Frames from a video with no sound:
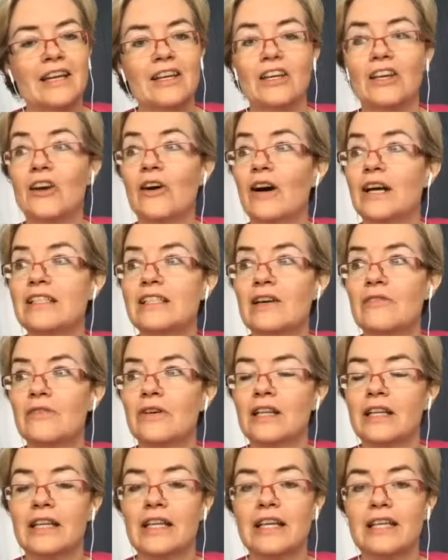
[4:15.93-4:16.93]
I
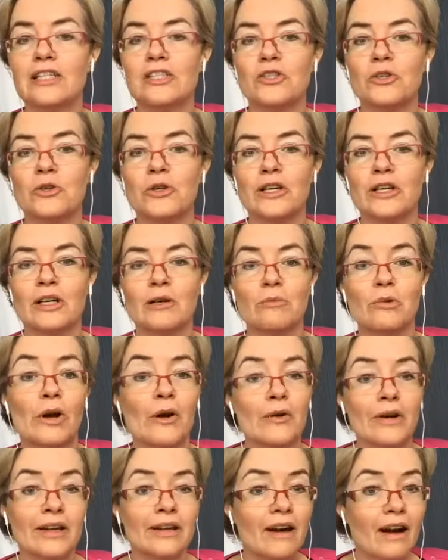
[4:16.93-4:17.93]
definitely endured a
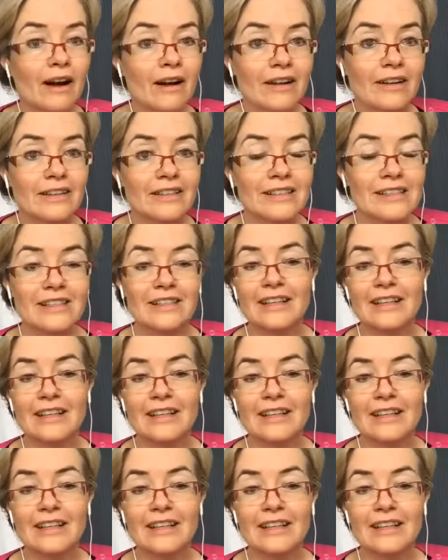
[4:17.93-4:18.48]
broken heart.